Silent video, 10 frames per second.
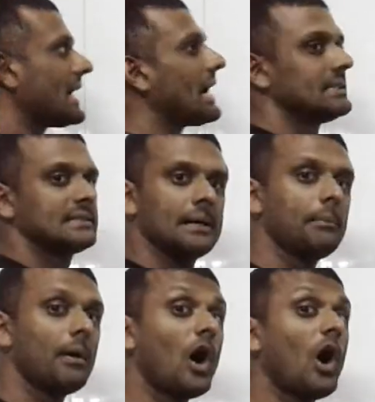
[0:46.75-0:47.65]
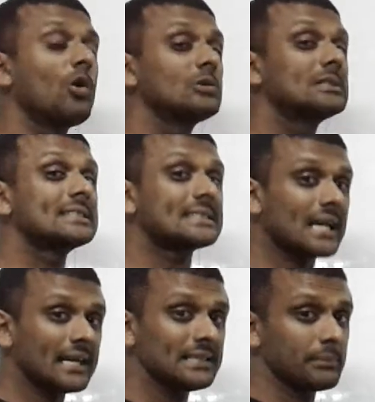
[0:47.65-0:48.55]
the item
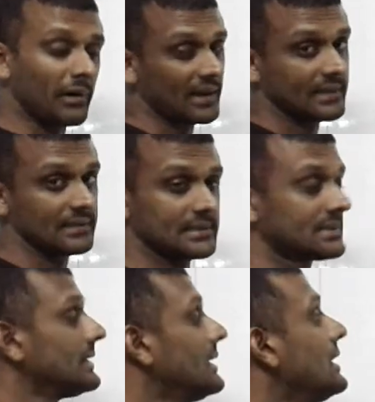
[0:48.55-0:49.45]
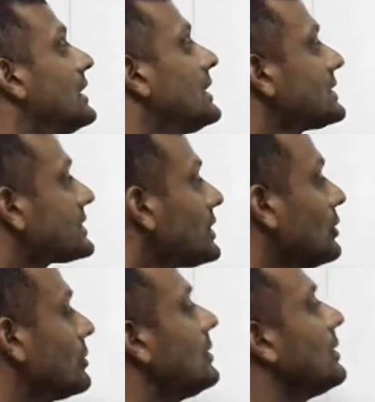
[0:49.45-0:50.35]
outside the brackets.
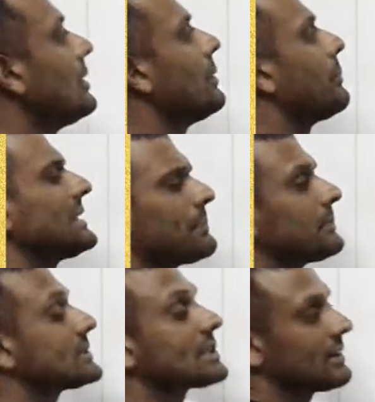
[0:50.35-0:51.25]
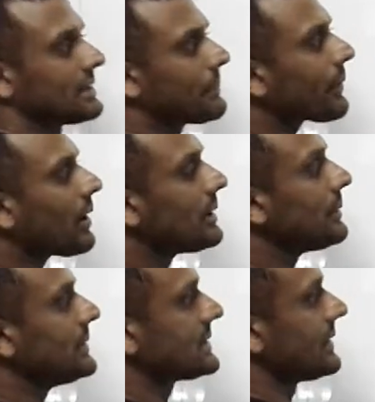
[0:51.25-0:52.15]
So, but the problem is